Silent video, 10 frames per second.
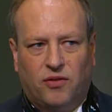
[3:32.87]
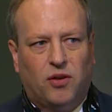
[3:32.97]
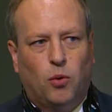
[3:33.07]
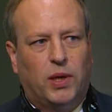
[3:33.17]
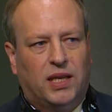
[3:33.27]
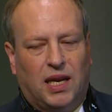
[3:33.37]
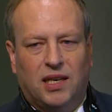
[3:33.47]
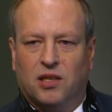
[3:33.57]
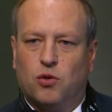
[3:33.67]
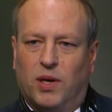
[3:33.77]
so we can
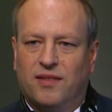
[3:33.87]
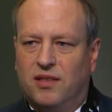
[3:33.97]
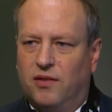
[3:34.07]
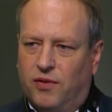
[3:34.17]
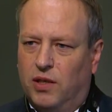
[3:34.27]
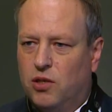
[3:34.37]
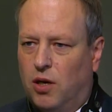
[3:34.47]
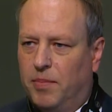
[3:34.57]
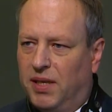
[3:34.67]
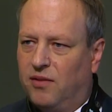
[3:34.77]
address different
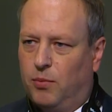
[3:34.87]
topics.